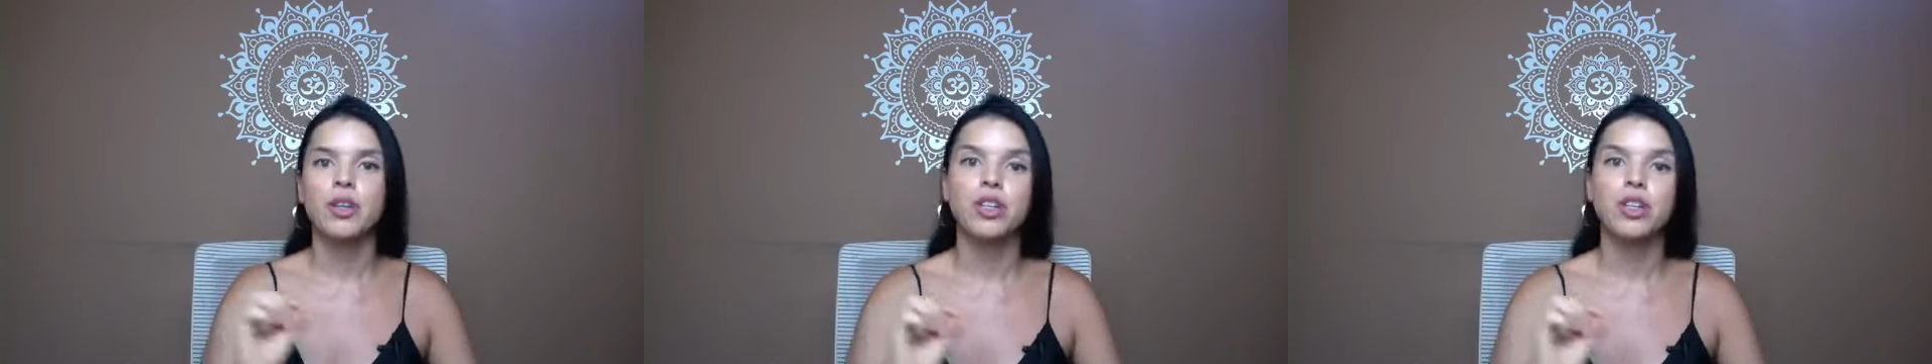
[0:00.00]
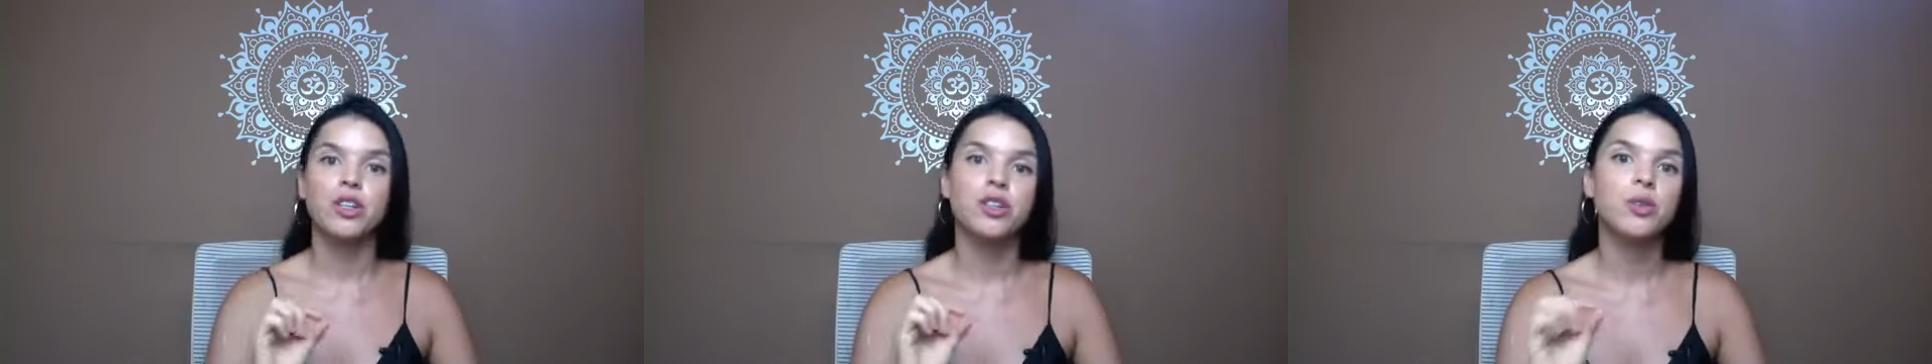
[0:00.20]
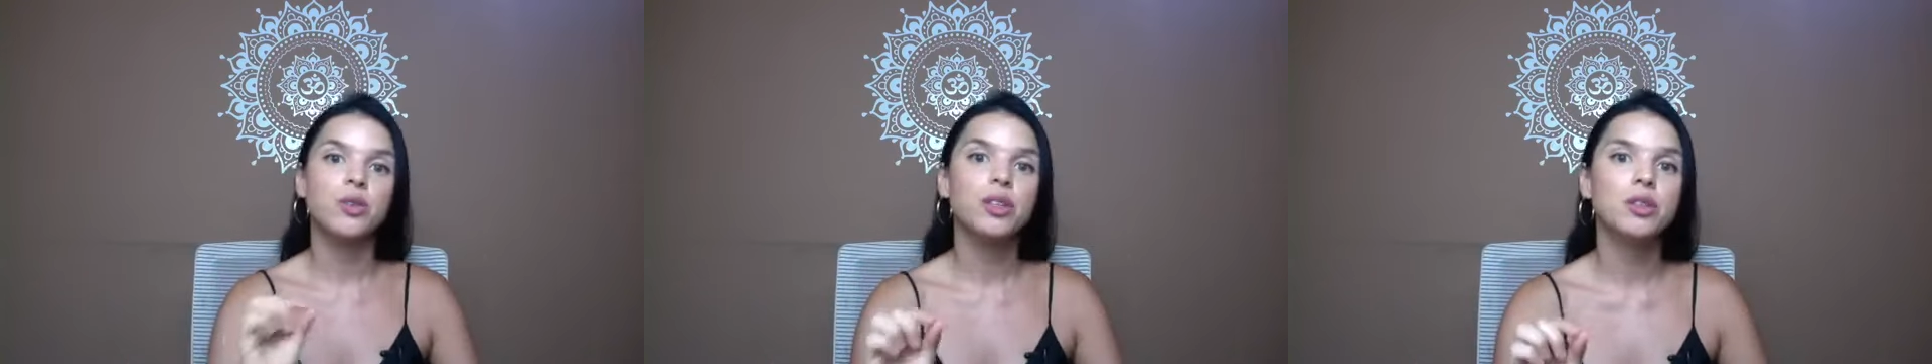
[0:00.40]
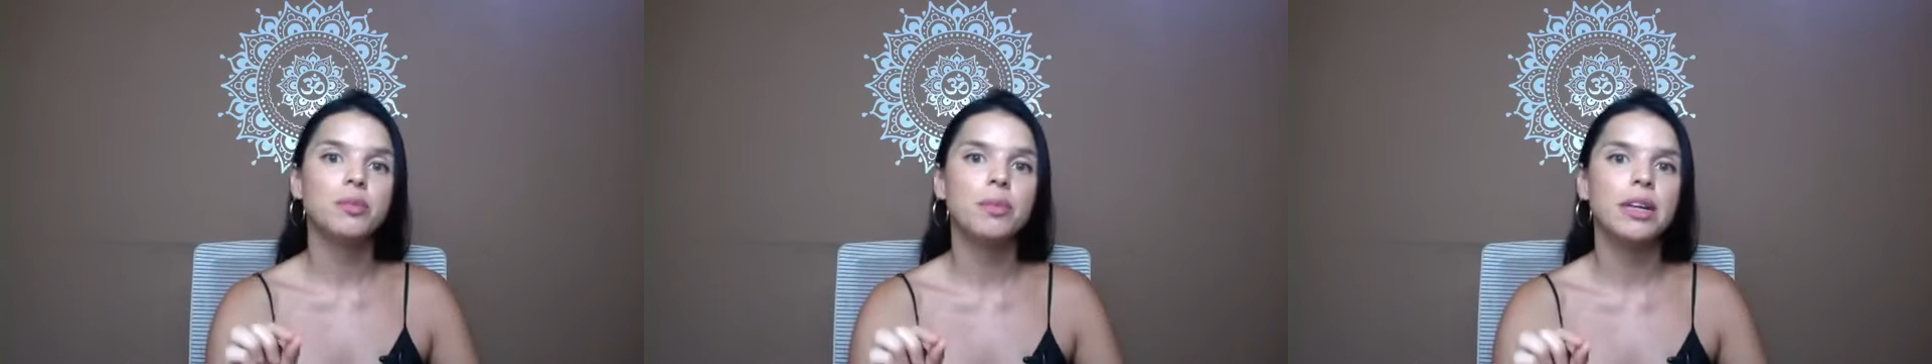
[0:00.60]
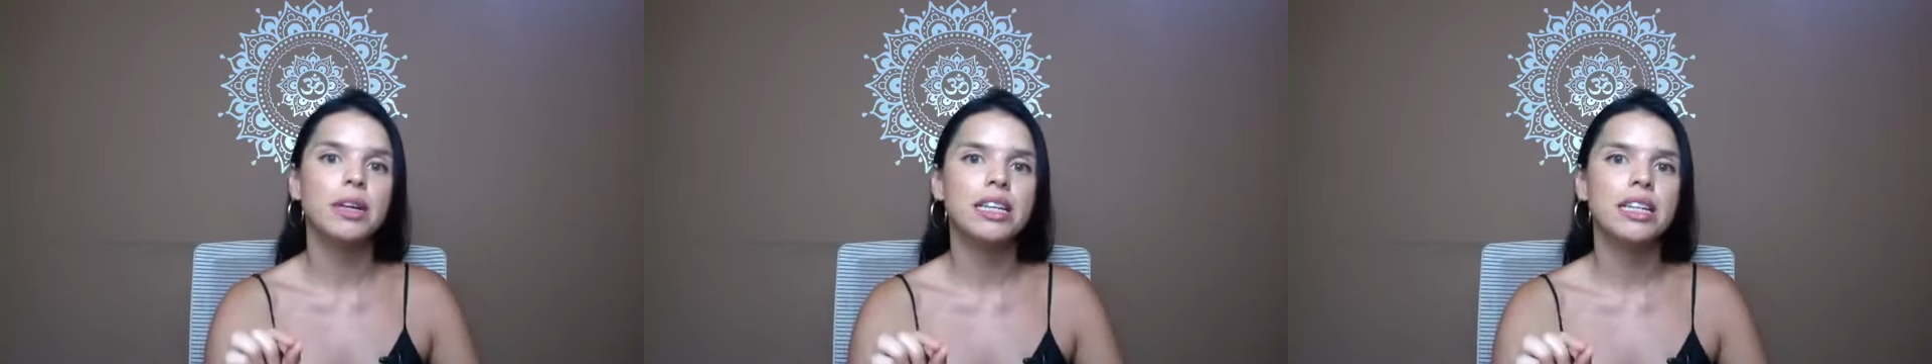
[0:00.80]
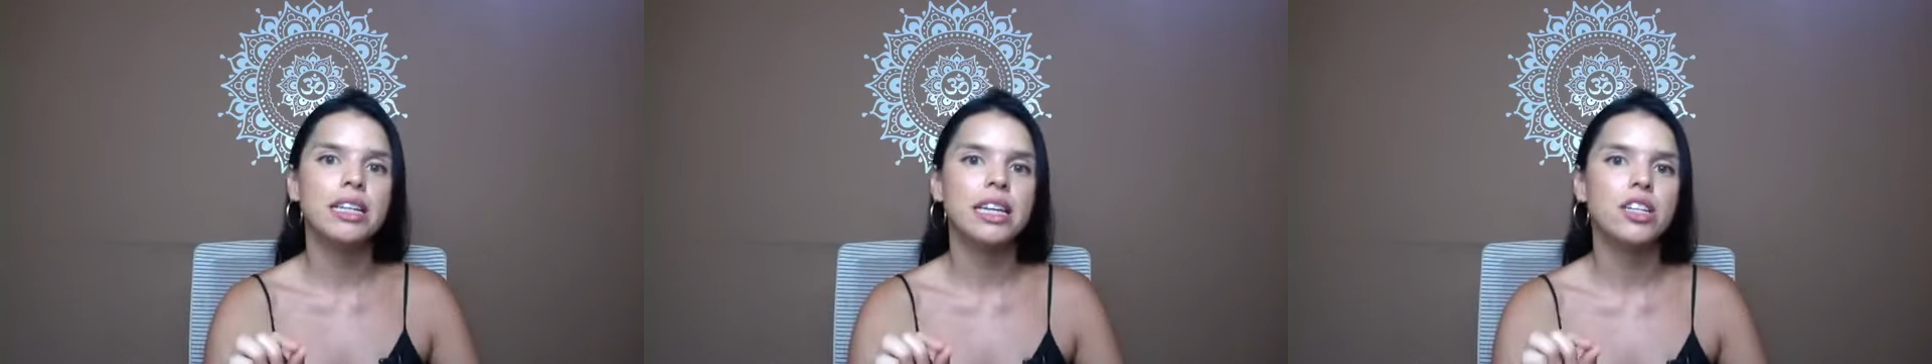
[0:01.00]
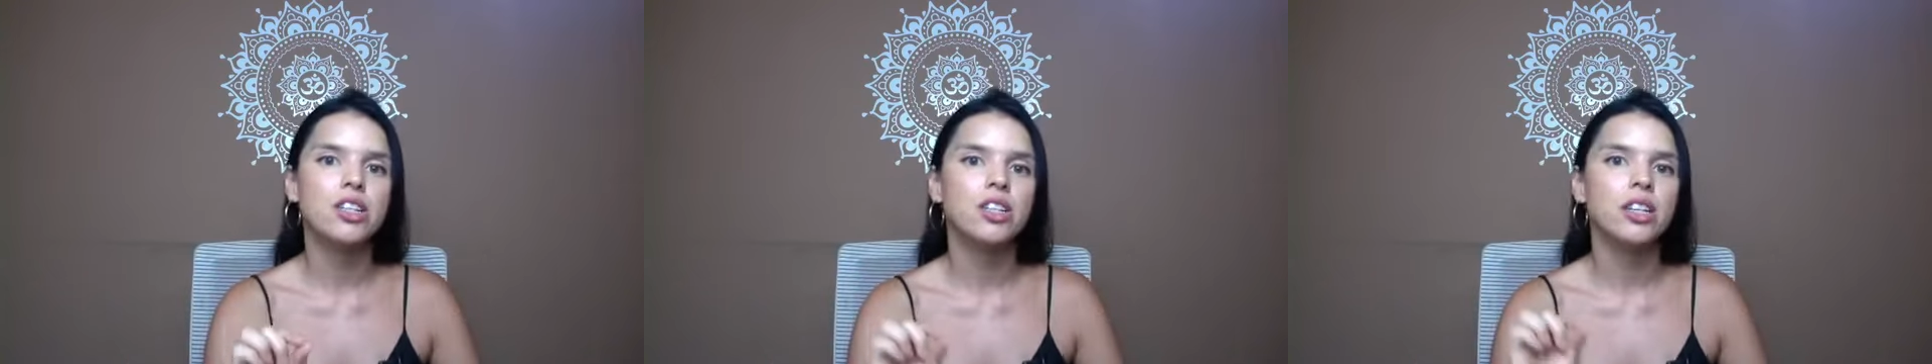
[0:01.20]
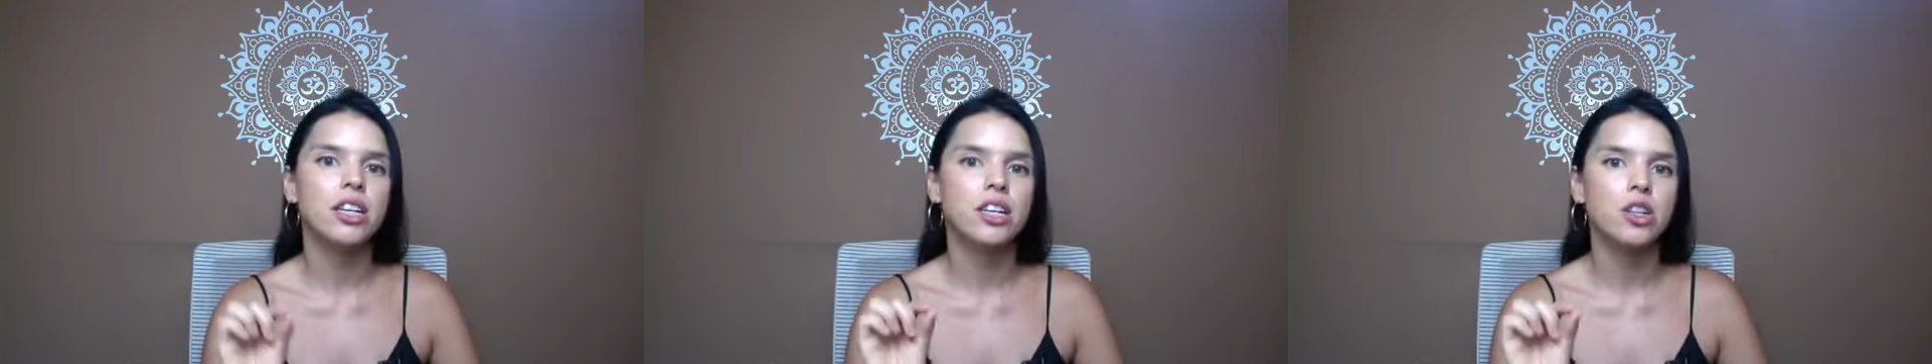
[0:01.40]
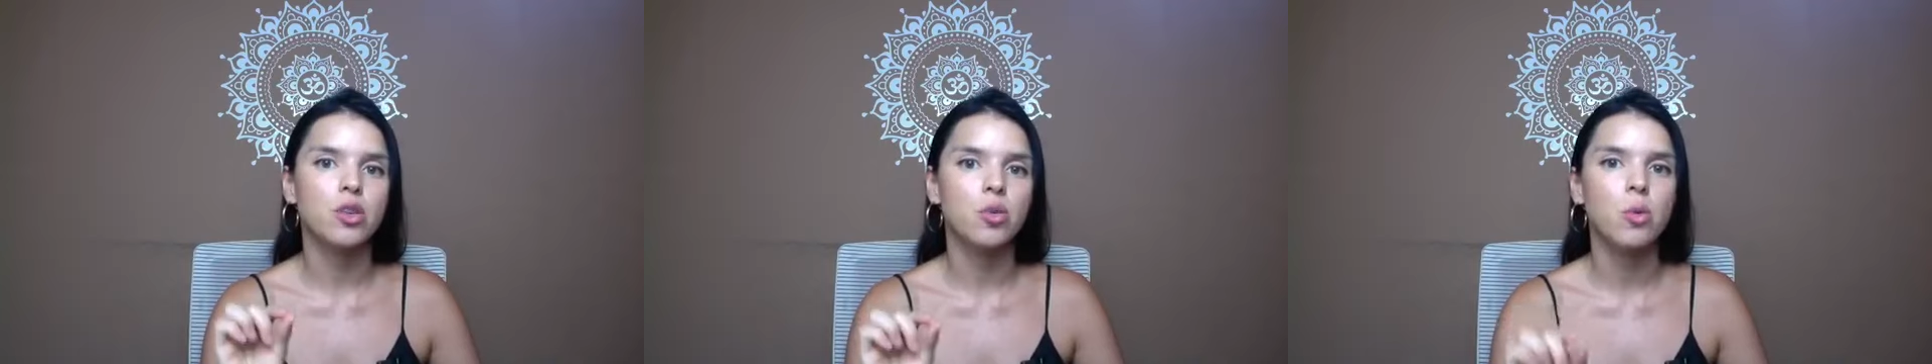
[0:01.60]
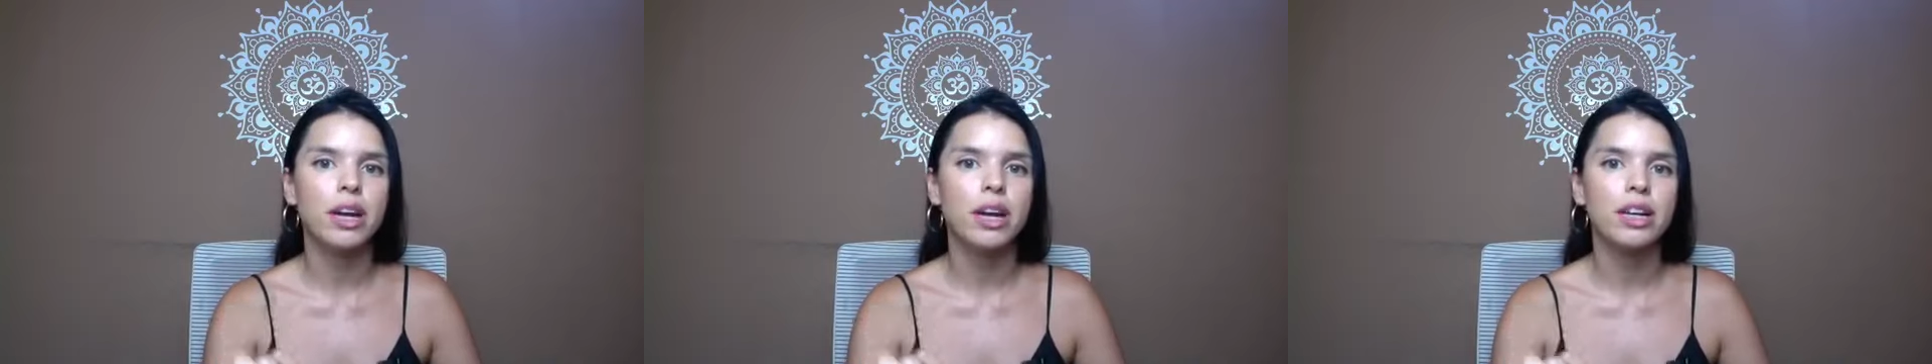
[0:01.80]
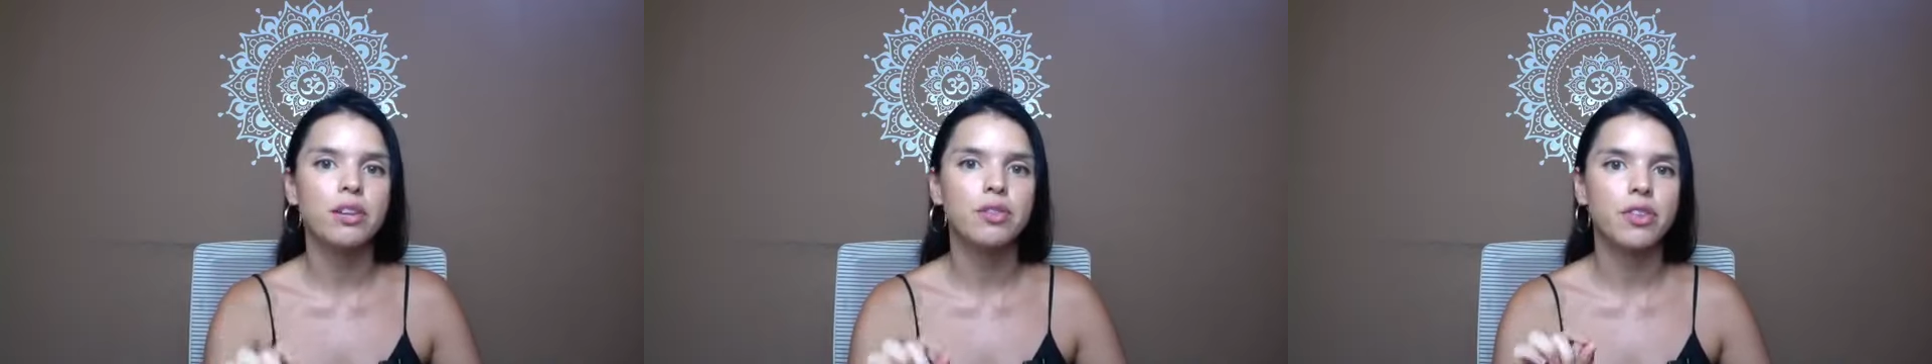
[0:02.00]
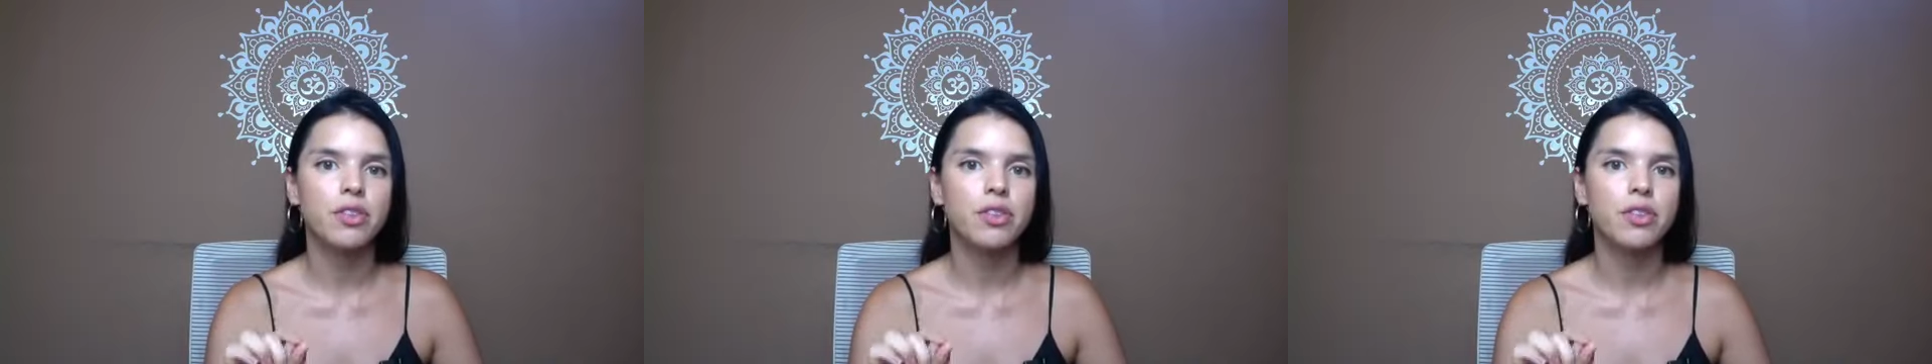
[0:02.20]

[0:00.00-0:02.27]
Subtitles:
When you do this meditation and you wait